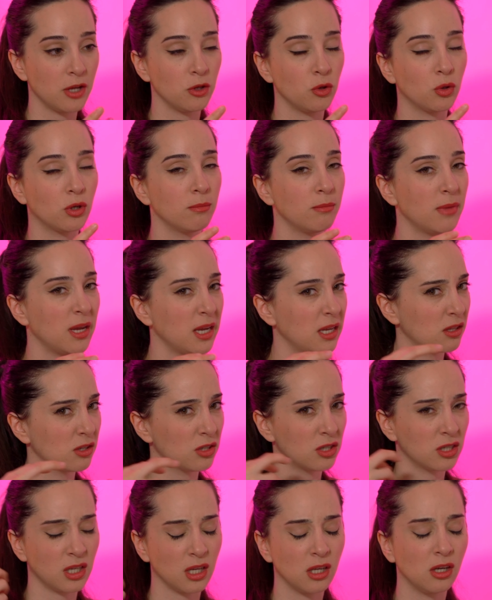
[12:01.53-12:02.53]
You can make the
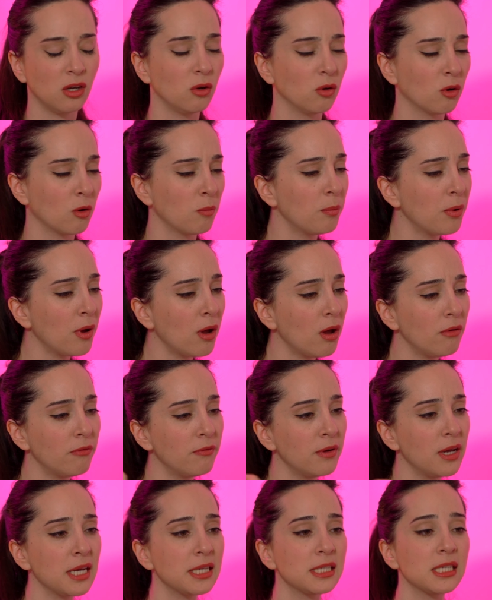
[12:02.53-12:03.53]
skin look
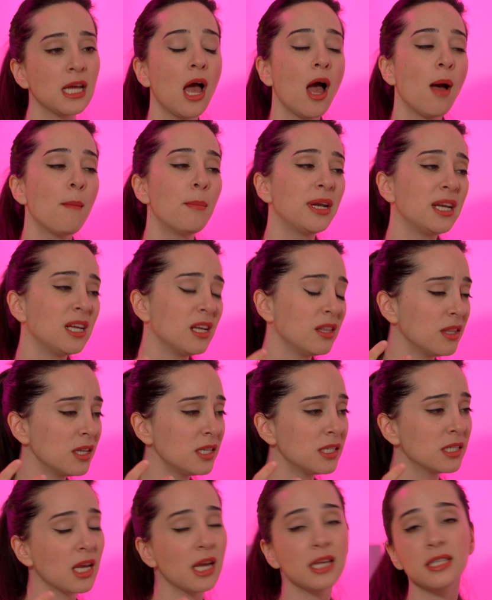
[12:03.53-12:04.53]
perfect. But in
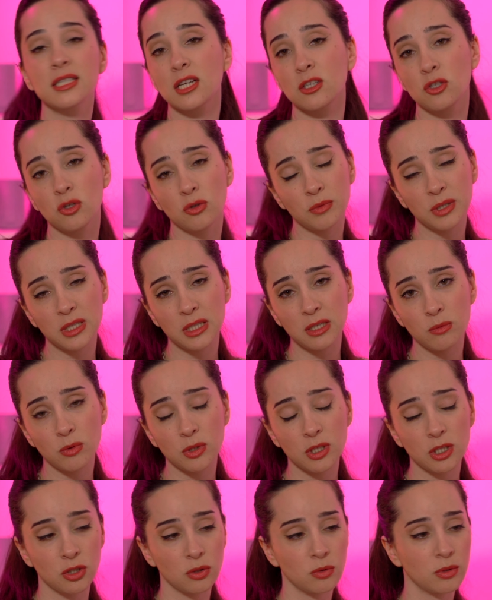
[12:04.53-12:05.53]
this case, I don't really
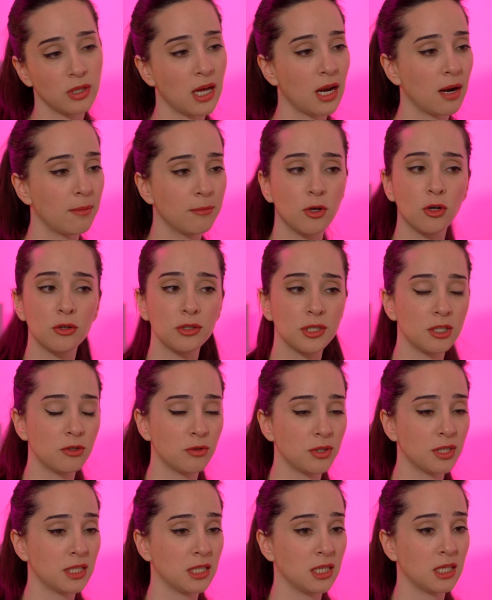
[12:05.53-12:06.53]
want to do that. I'm not
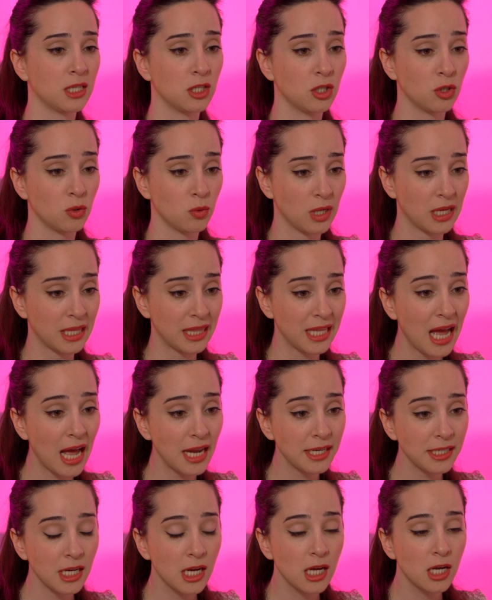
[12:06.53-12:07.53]
interested in doing
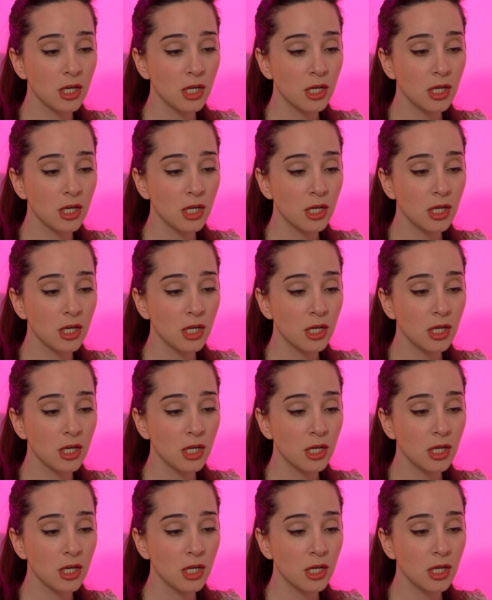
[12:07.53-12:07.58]
that.